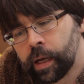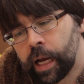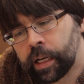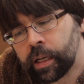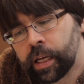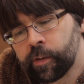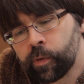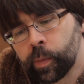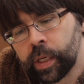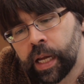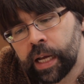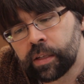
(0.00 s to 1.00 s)
I could give
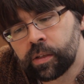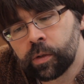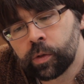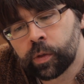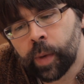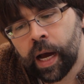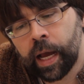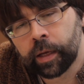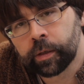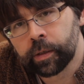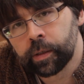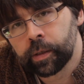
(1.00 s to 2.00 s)
him a nice new
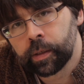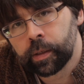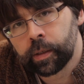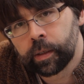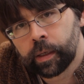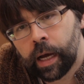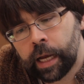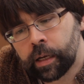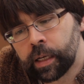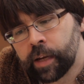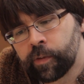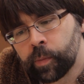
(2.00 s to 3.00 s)
smile. I
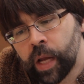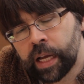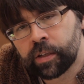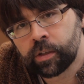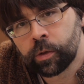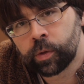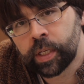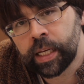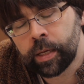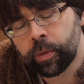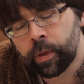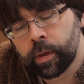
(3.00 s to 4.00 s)
could give him nice new
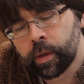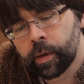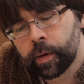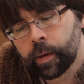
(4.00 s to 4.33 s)
teeth."